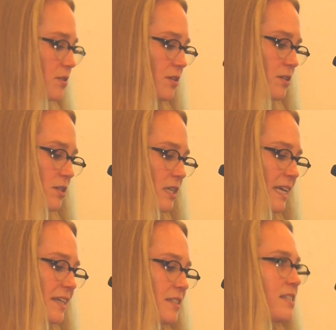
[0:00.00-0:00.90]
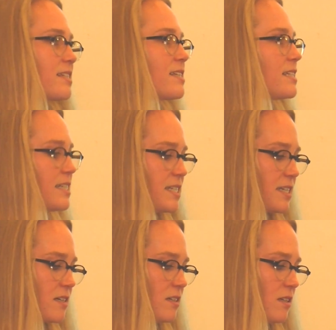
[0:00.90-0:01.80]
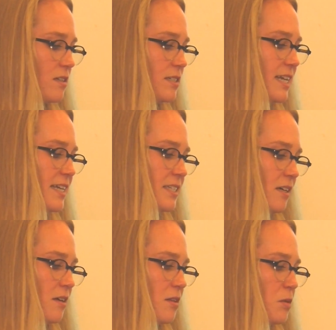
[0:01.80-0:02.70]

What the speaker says: the latest statistical data, the